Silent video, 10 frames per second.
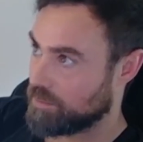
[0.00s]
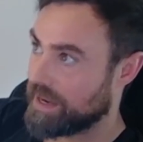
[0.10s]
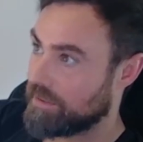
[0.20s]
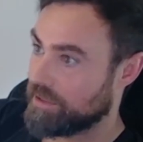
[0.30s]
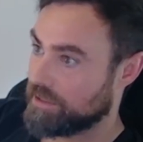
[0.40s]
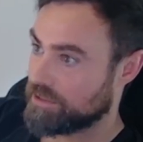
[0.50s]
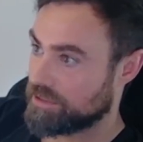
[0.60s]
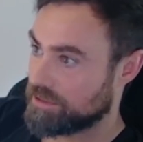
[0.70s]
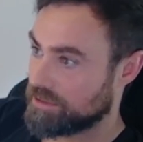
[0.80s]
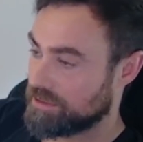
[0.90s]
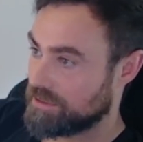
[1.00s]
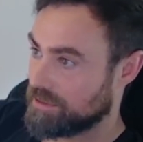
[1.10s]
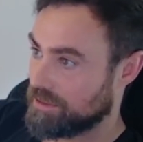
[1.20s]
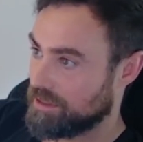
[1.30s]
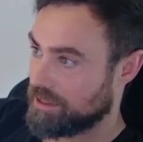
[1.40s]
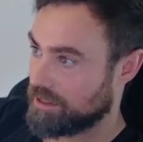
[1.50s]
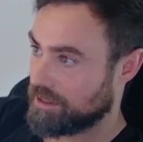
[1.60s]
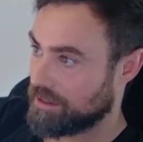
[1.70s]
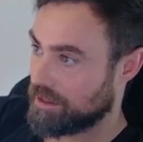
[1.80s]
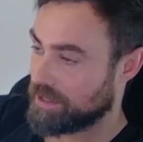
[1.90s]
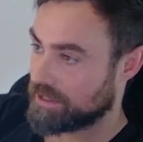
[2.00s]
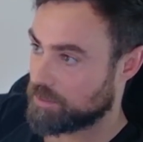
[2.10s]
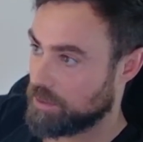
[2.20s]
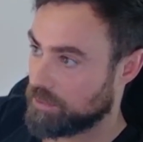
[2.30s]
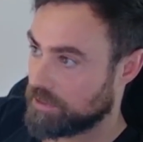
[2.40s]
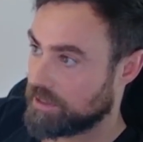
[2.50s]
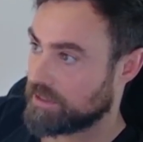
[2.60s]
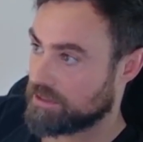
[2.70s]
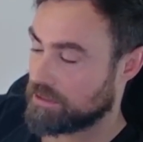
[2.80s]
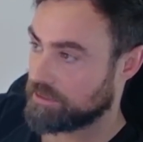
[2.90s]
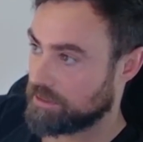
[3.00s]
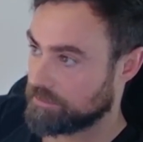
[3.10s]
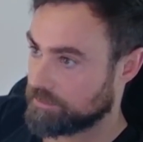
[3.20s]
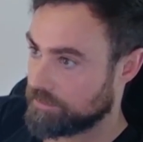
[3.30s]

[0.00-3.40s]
barriers amongst people that are starting.